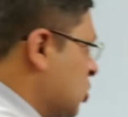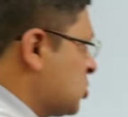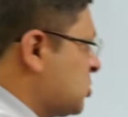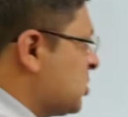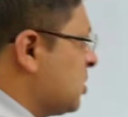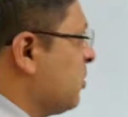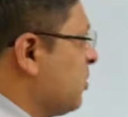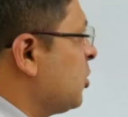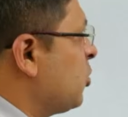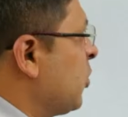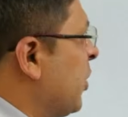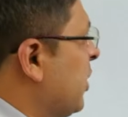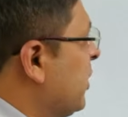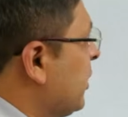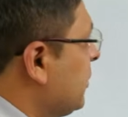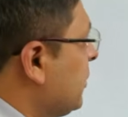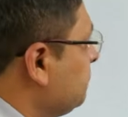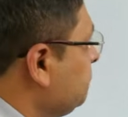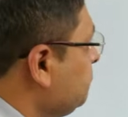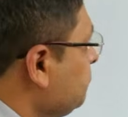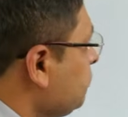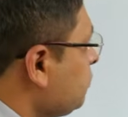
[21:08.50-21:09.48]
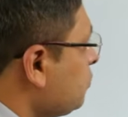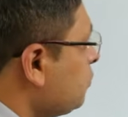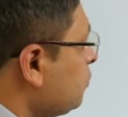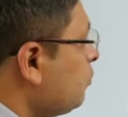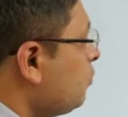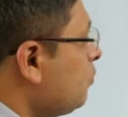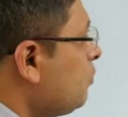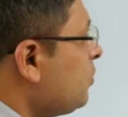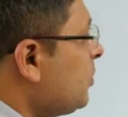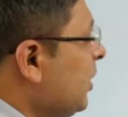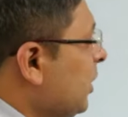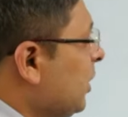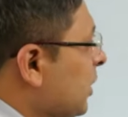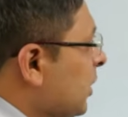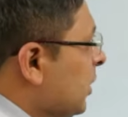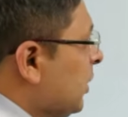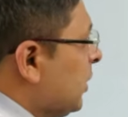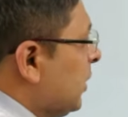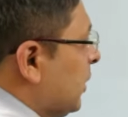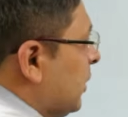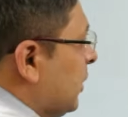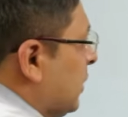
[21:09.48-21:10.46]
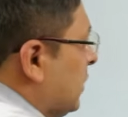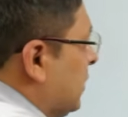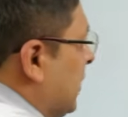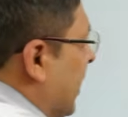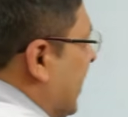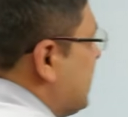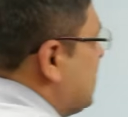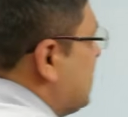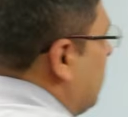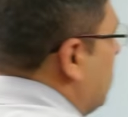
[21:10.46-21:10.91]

question number 20. That is